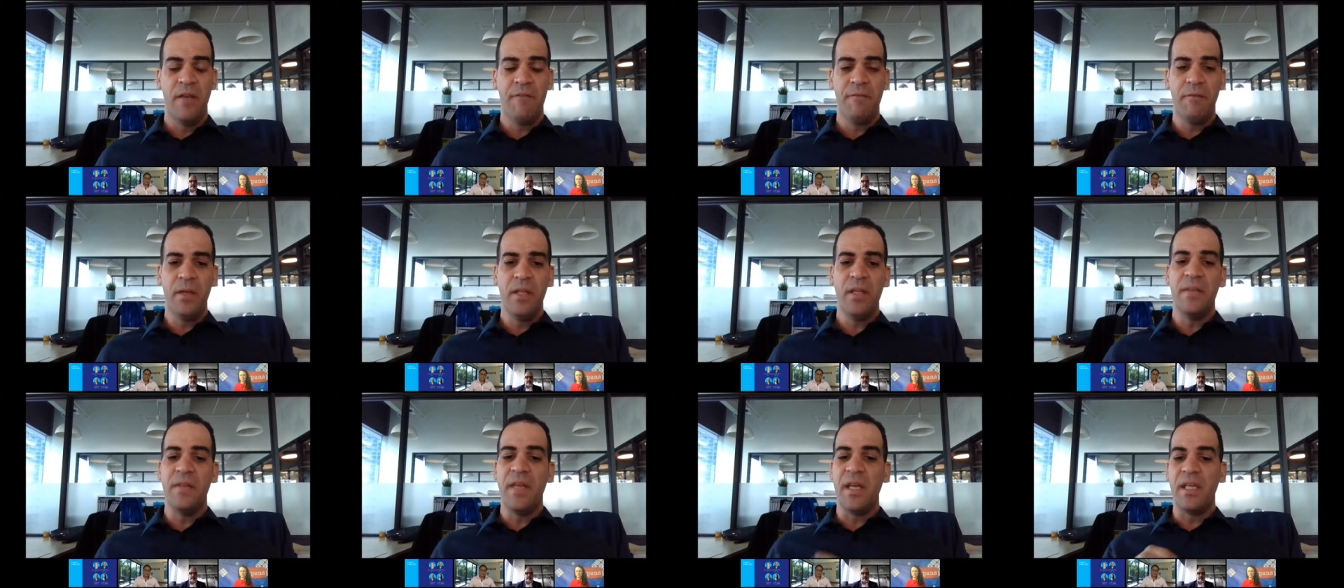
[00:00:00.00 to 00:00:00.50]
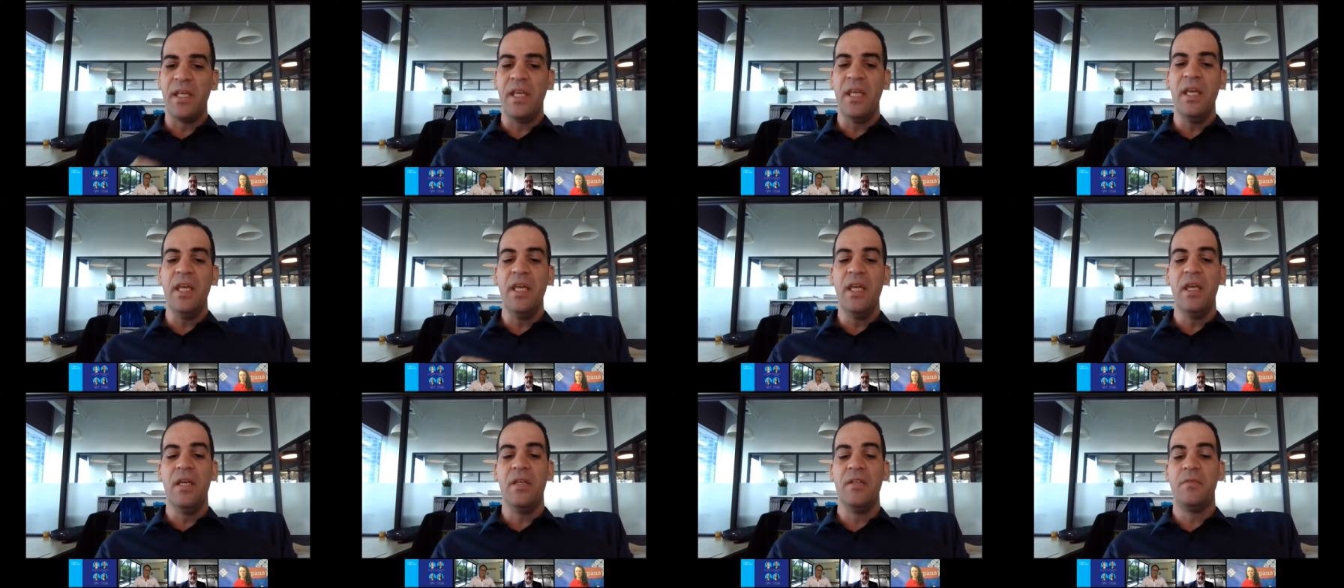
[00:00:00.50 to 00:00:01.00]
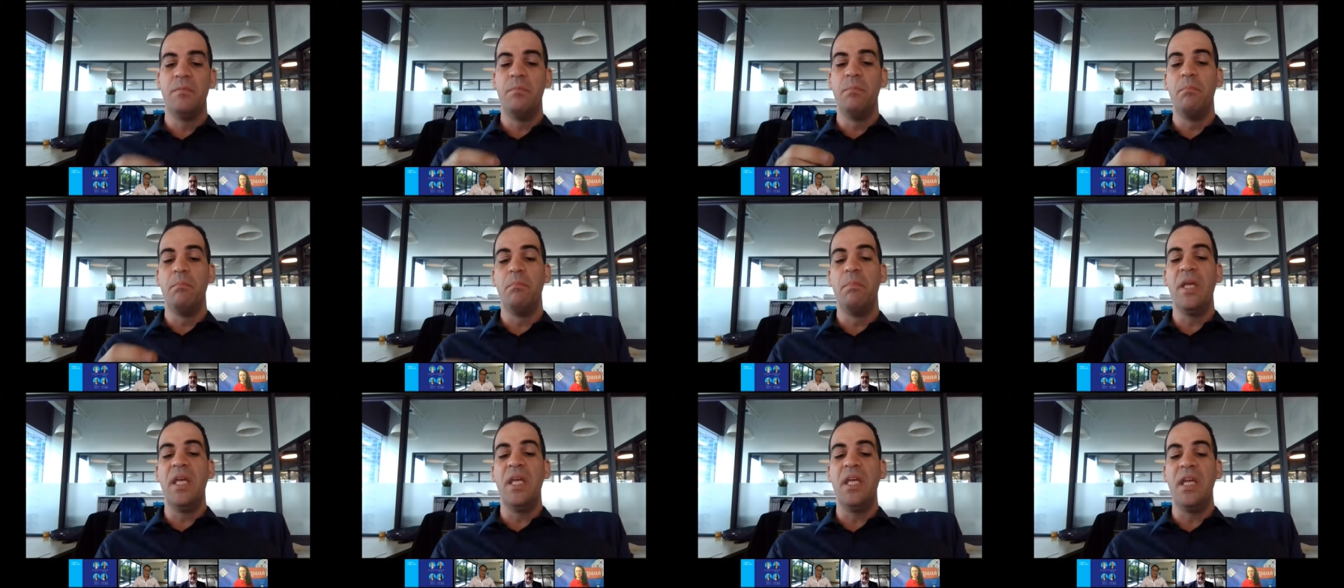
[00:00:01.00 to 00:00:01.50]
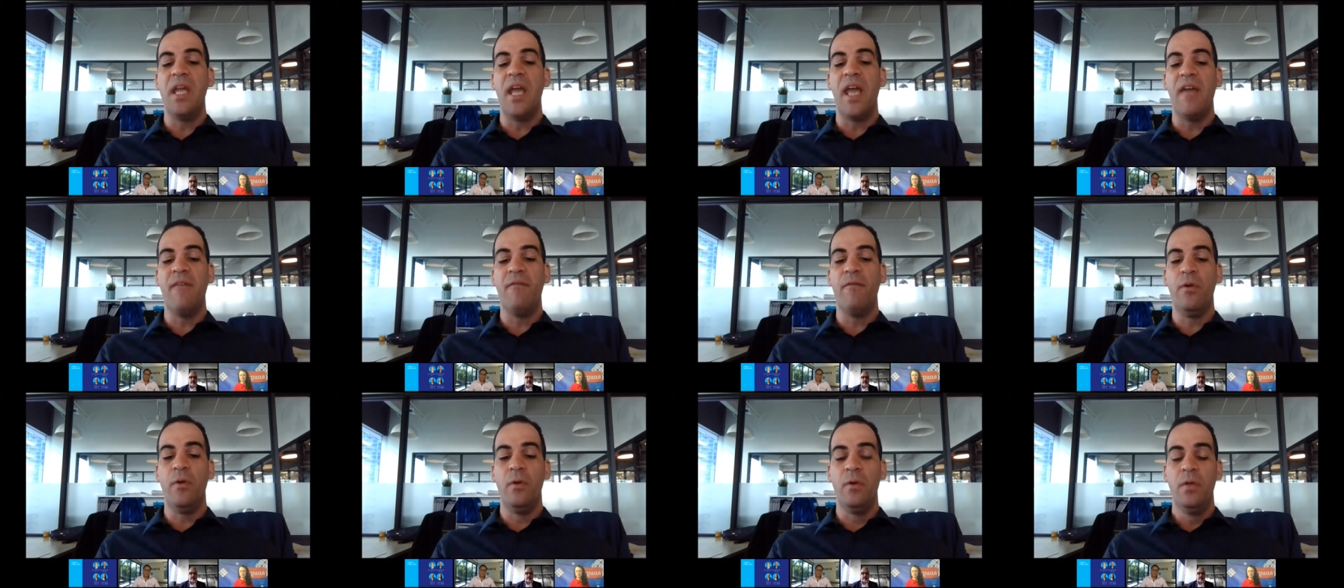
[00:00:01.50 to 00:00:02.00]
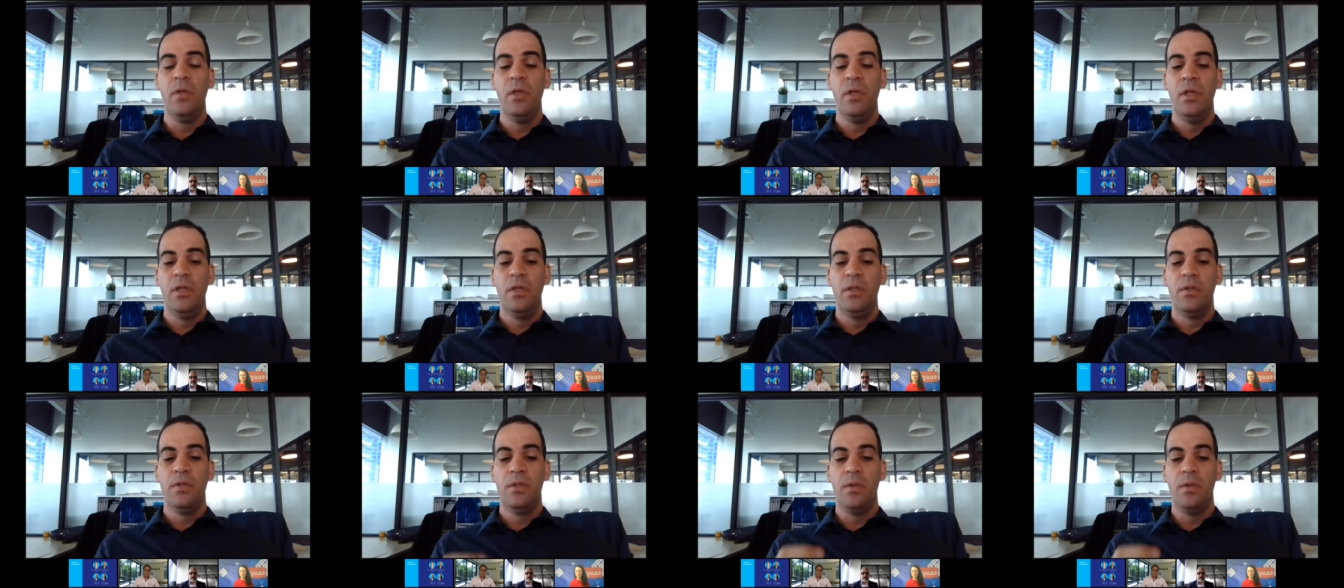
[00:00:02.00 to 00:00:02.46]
definitely the key is being able